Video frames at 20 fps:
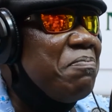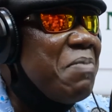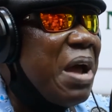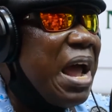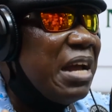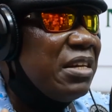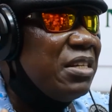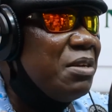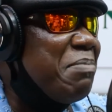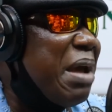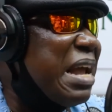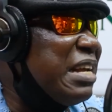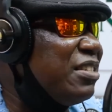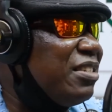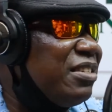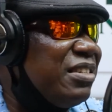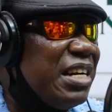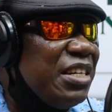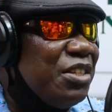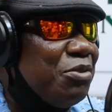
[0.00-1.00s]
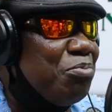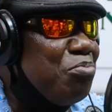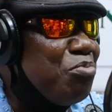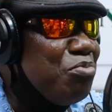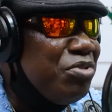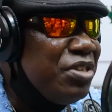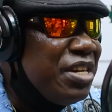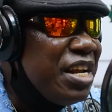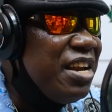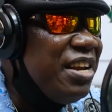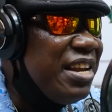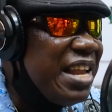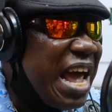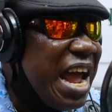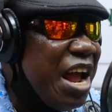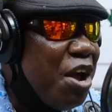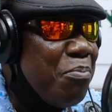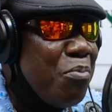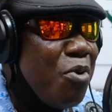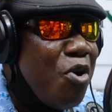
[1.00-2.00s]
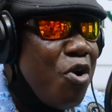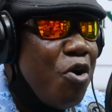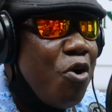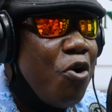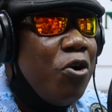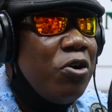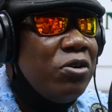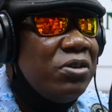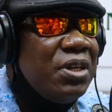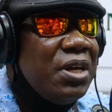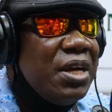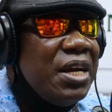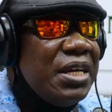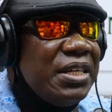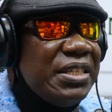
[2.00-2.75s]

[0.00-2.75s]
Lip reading: I think my strength they lie more on.